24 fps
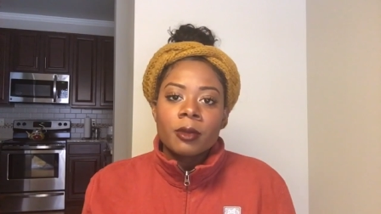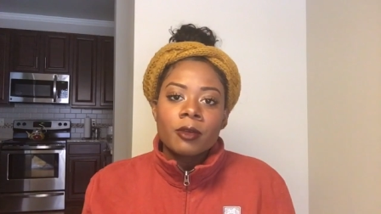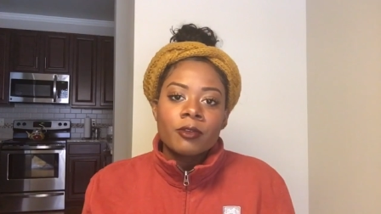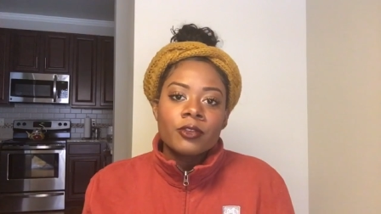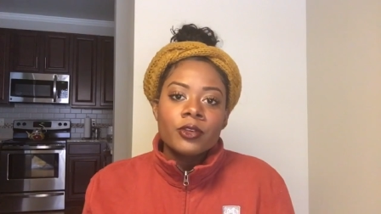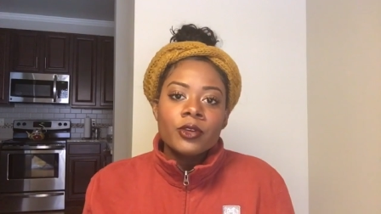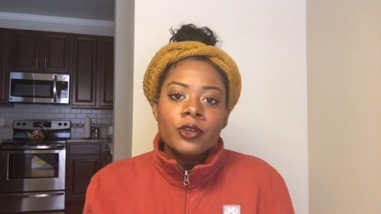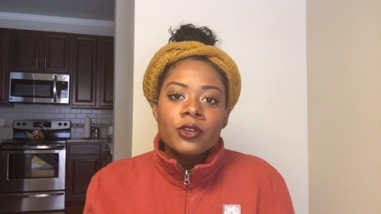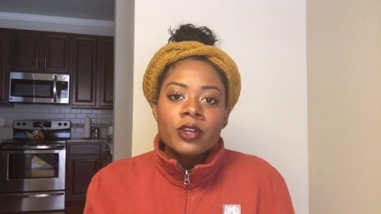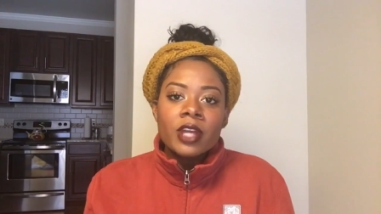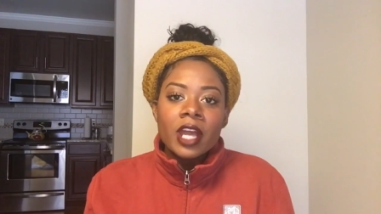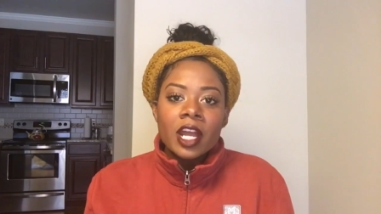If
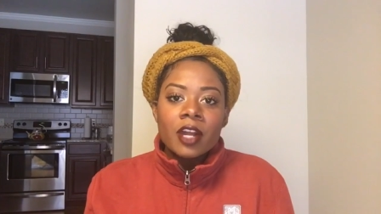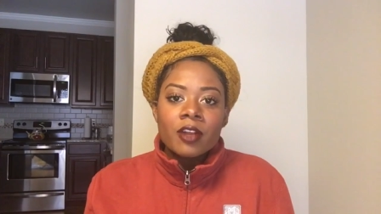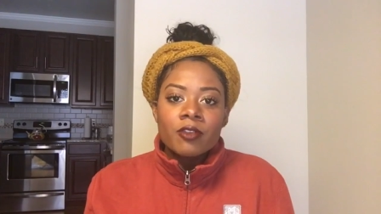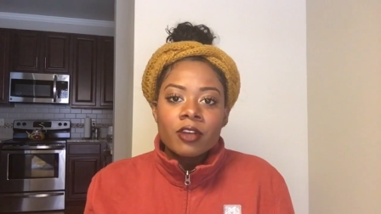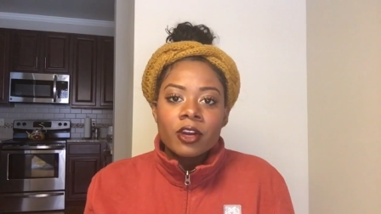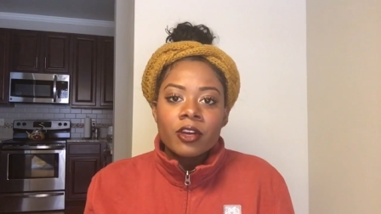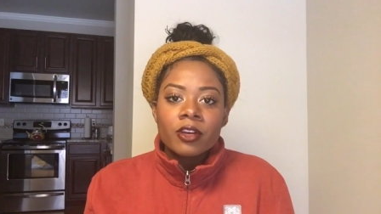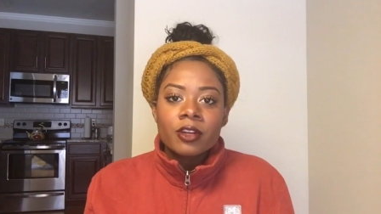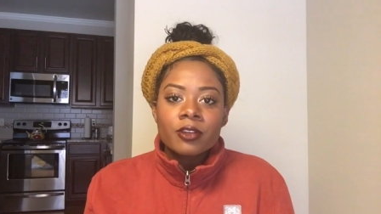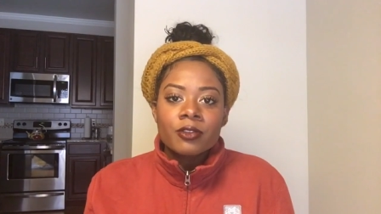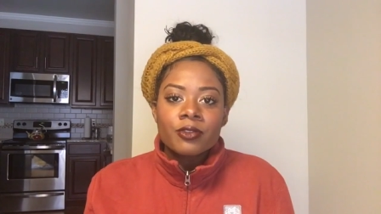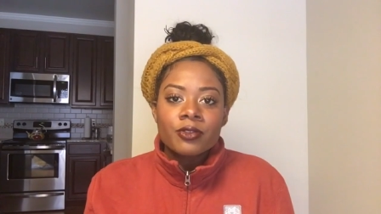you kind of
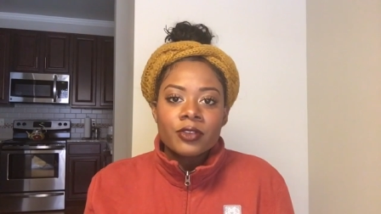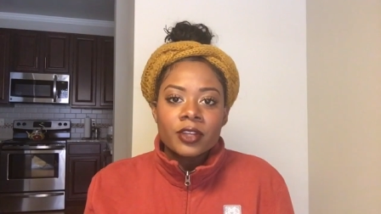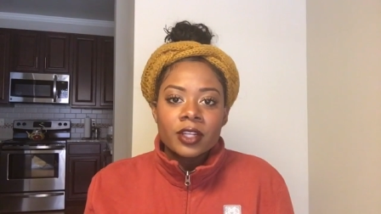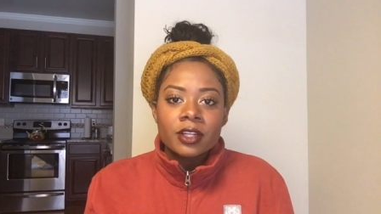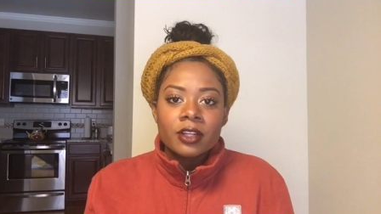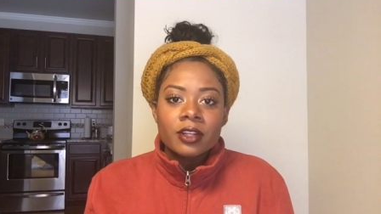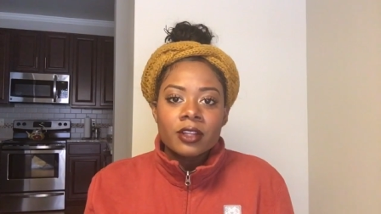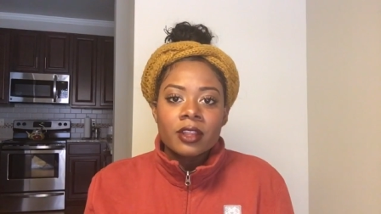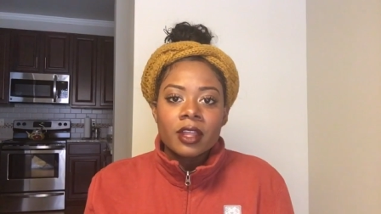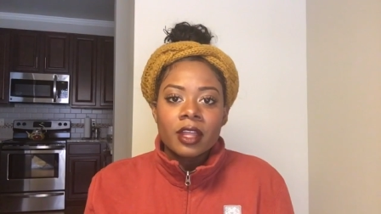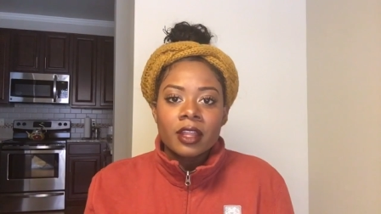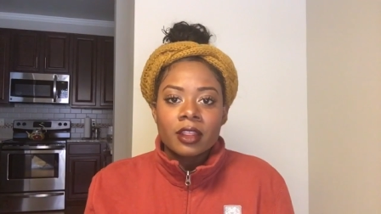already
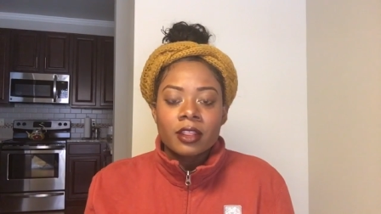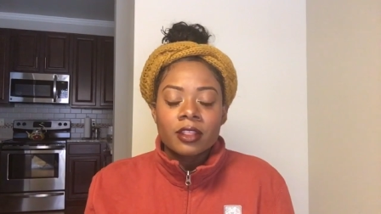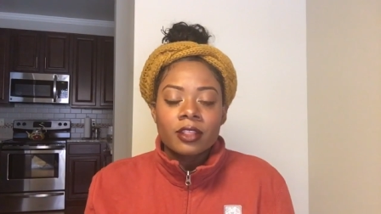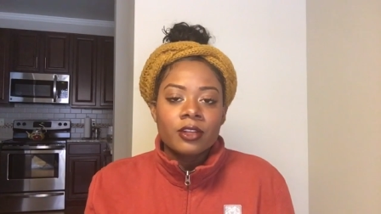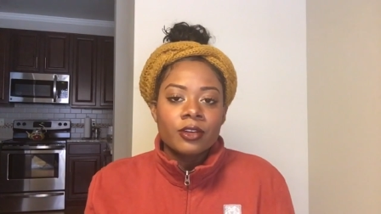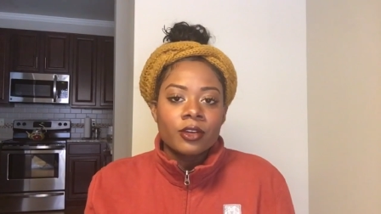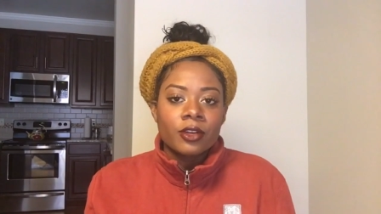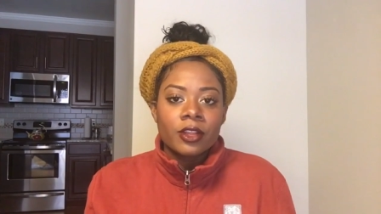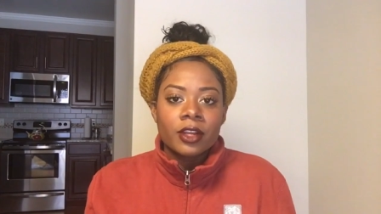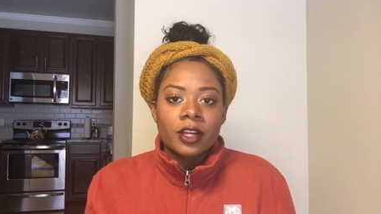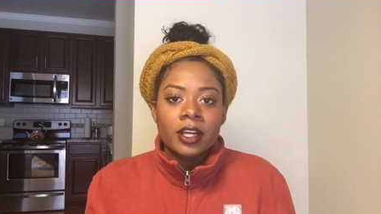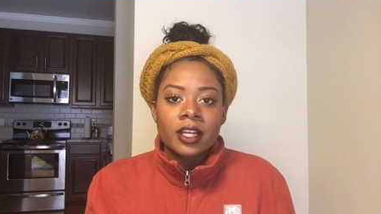feel that,
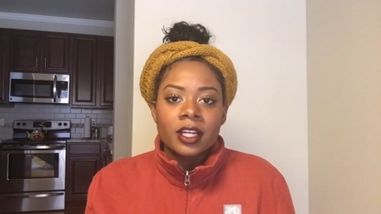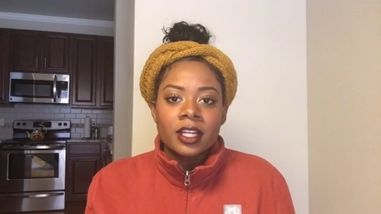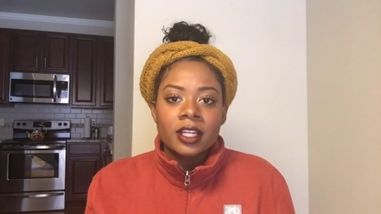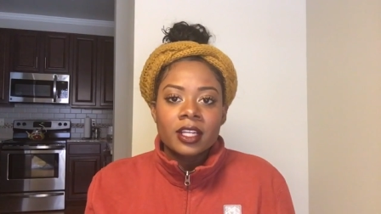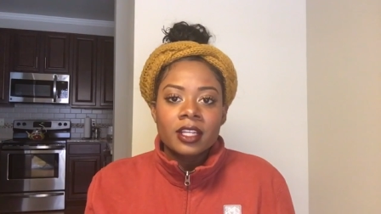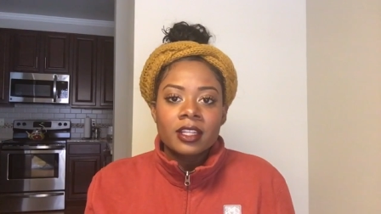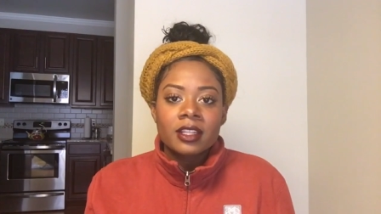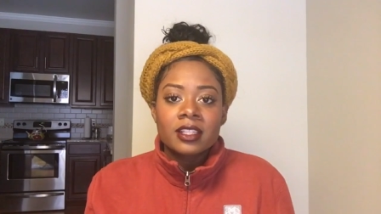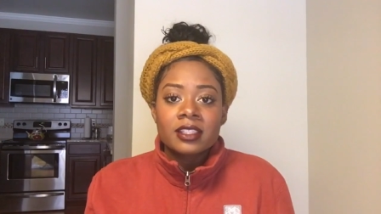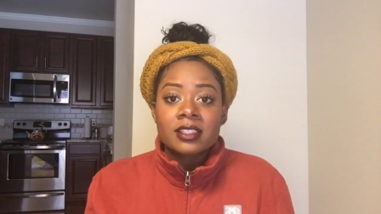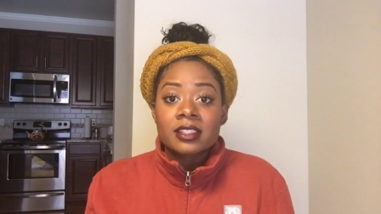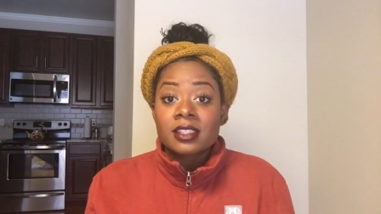they're going to
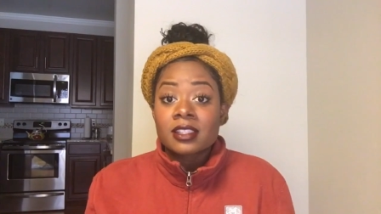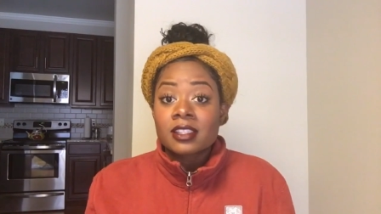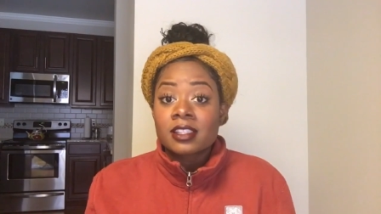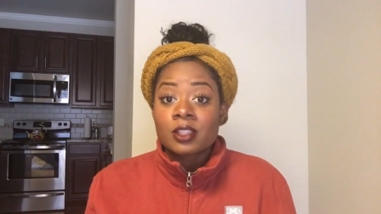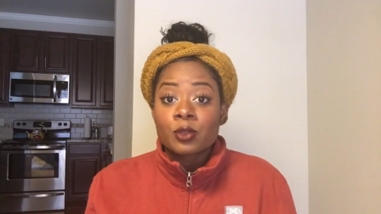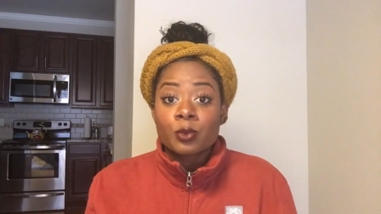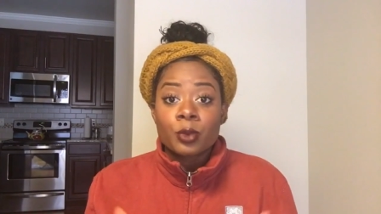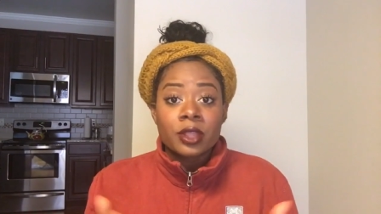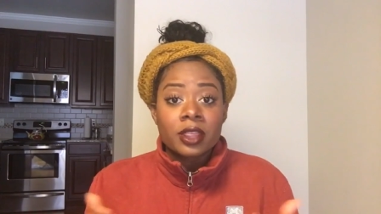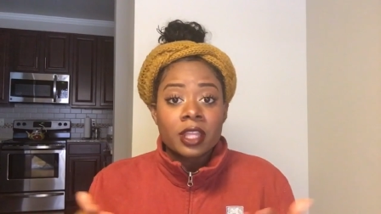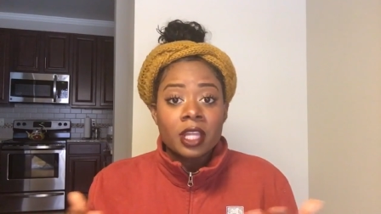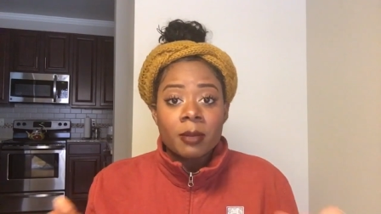need this
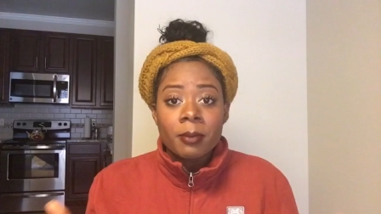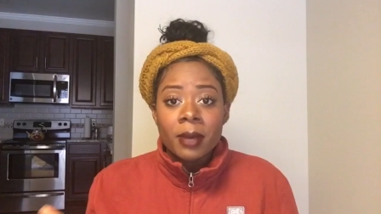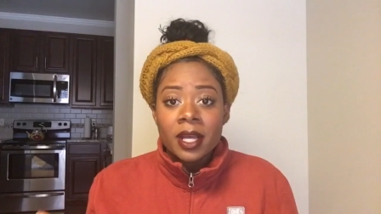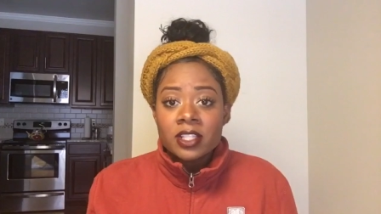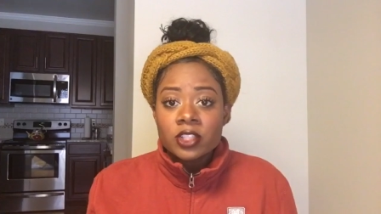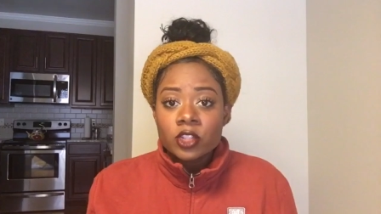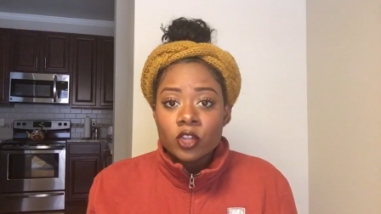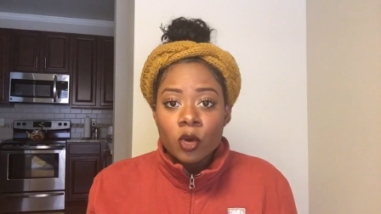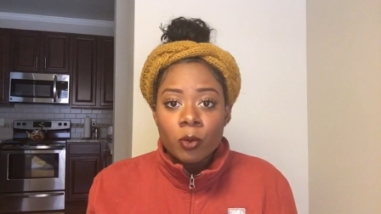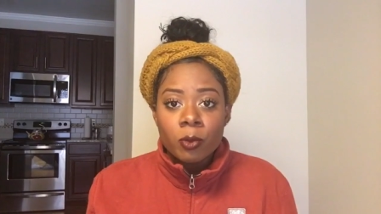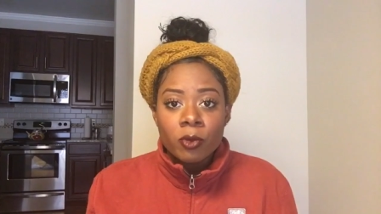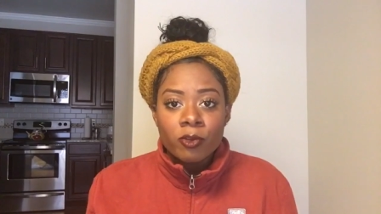is within my
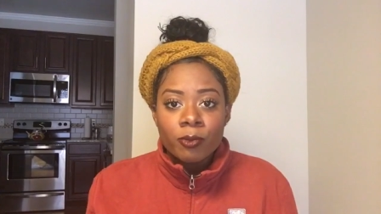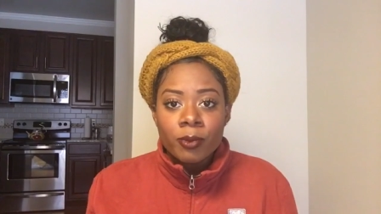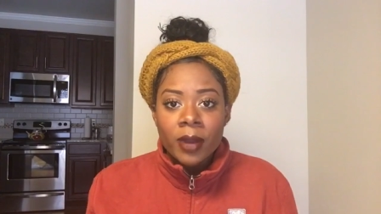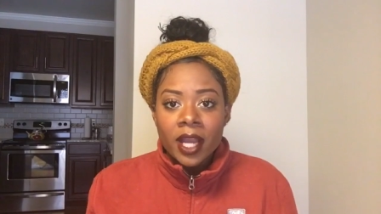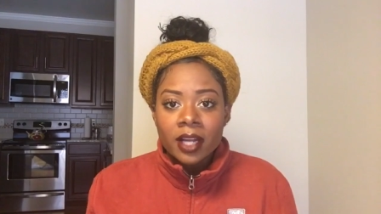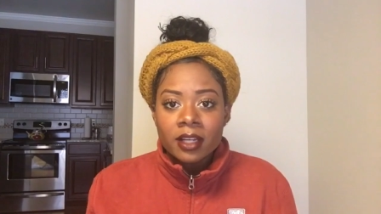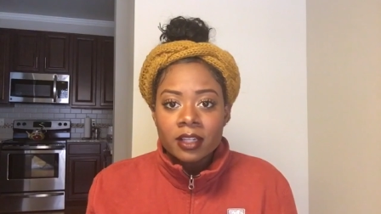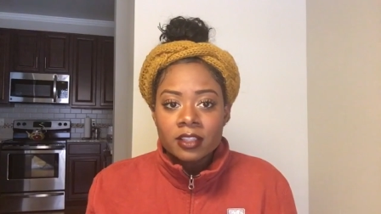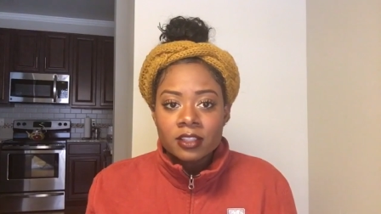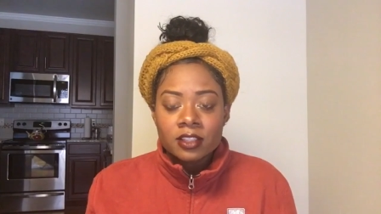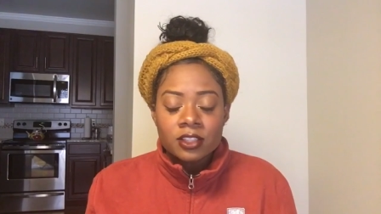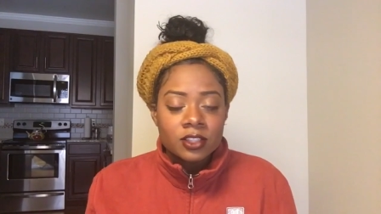scope of
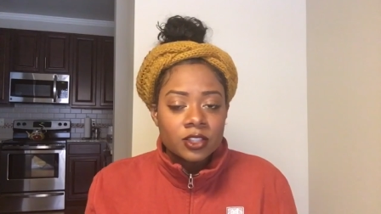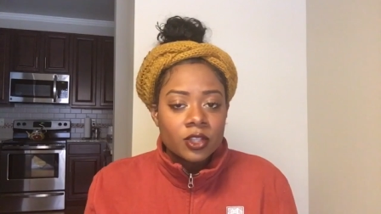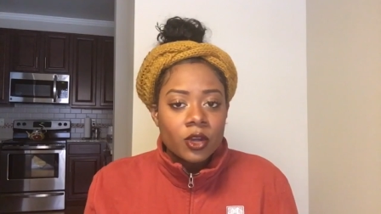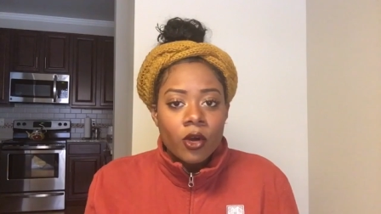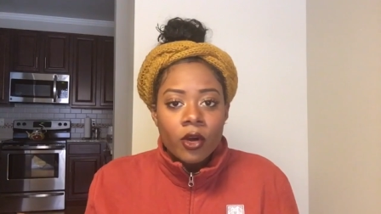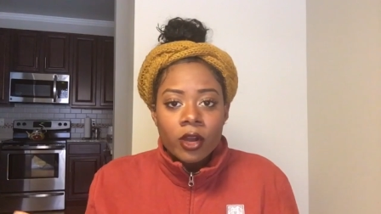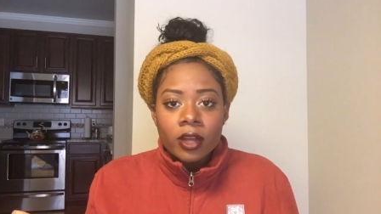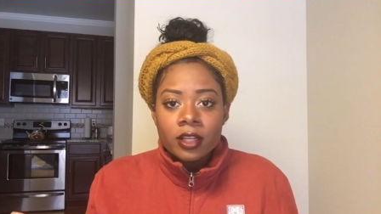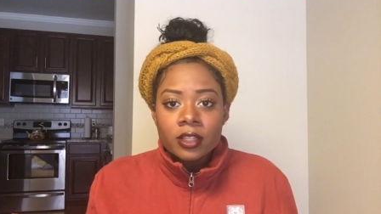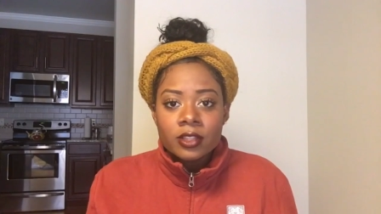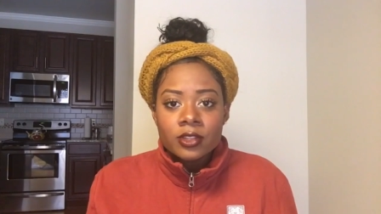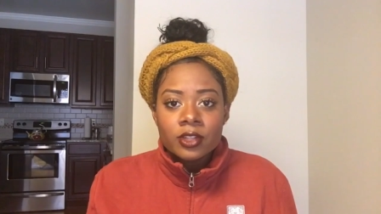practice, just
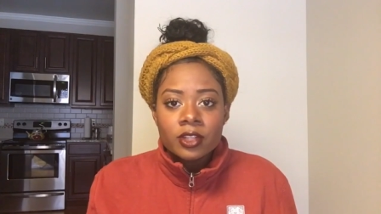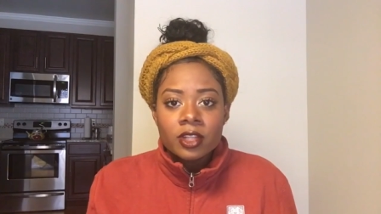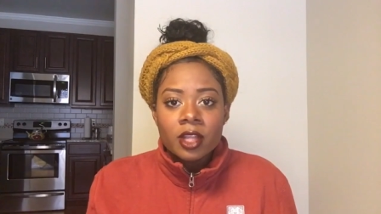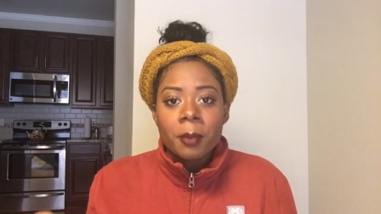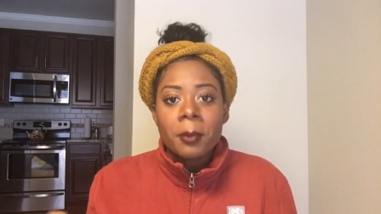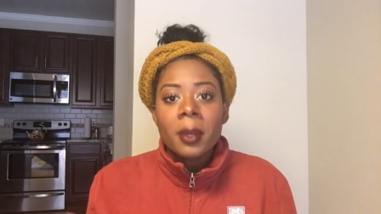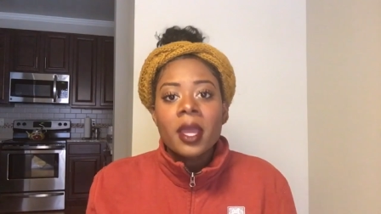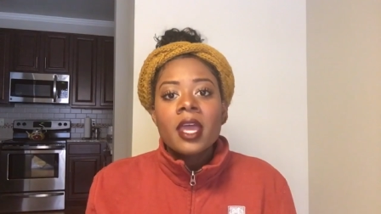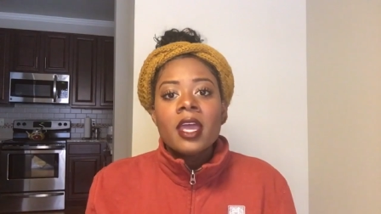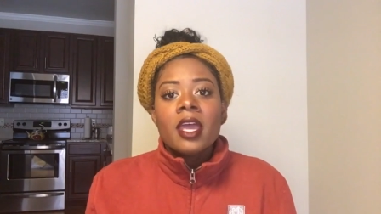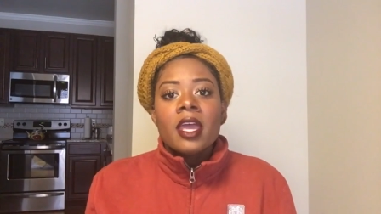go ahead and do them.